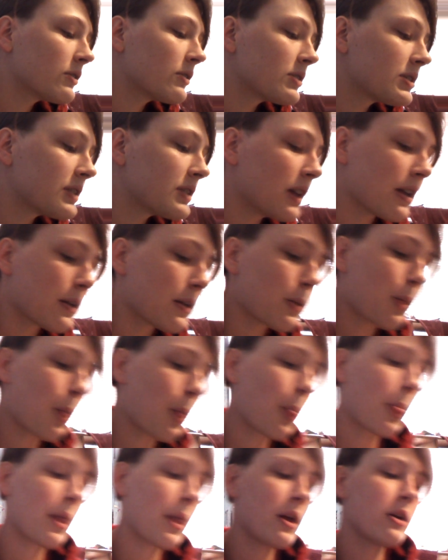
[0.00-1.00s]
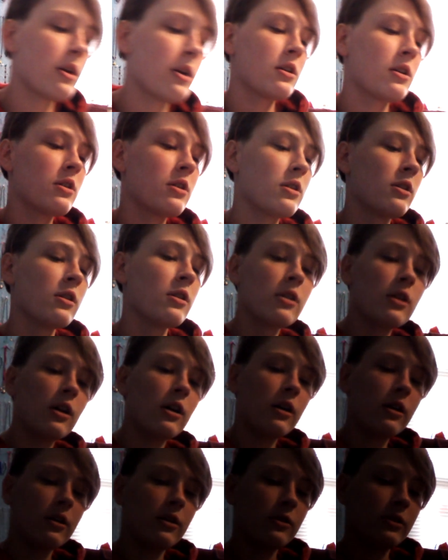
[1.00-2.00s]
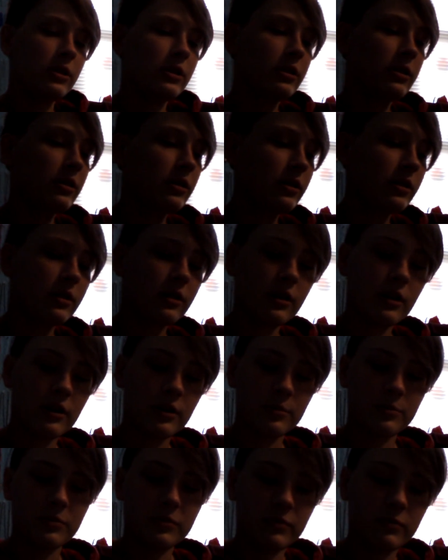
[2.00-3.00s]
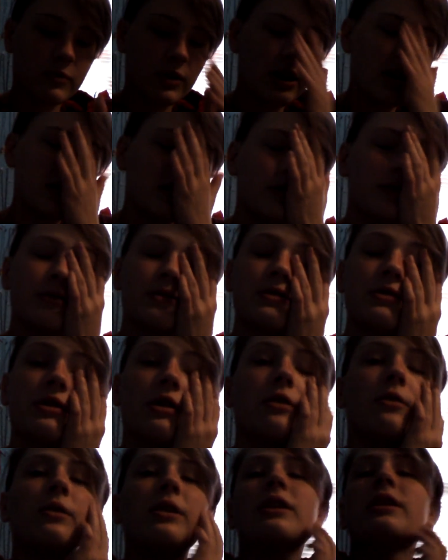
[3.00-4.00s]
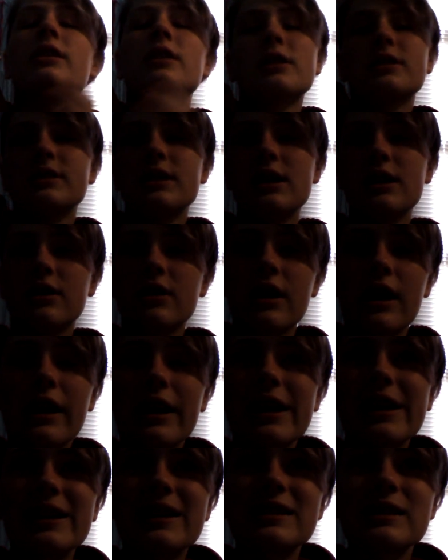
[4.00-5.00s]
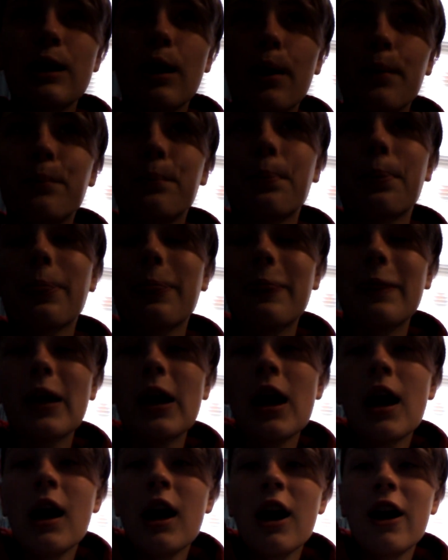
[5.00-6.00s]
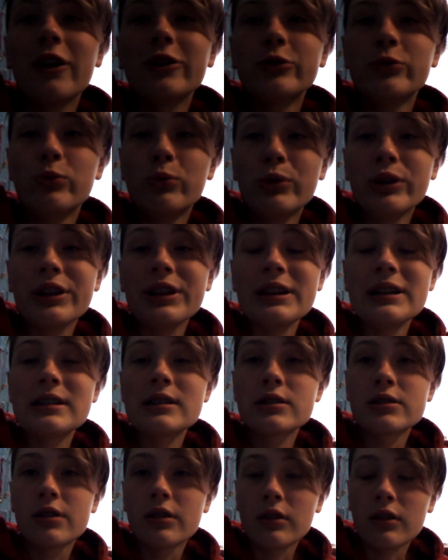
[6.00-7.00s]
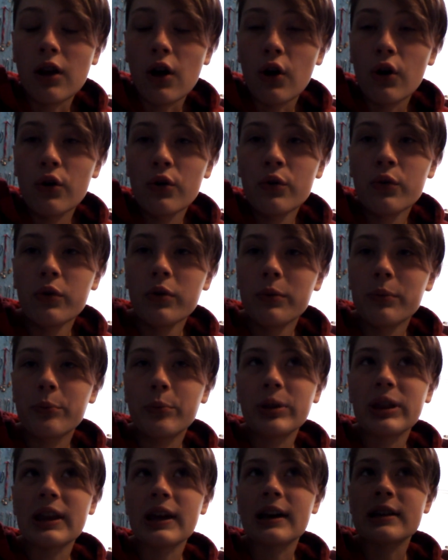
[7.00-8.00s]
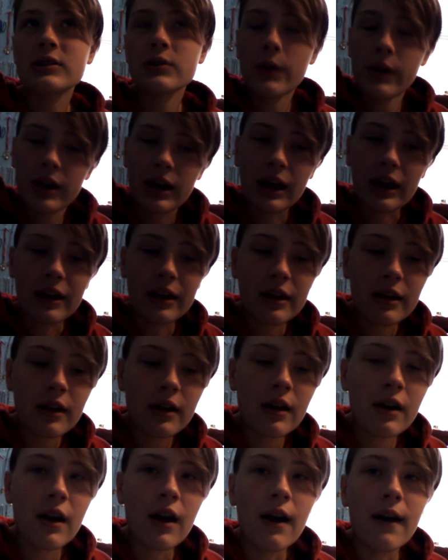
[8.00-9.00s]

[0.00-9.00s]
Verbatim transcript: what I was saying. Oh, um, right. So it connects to the internet. It is um really slow, but that's okay.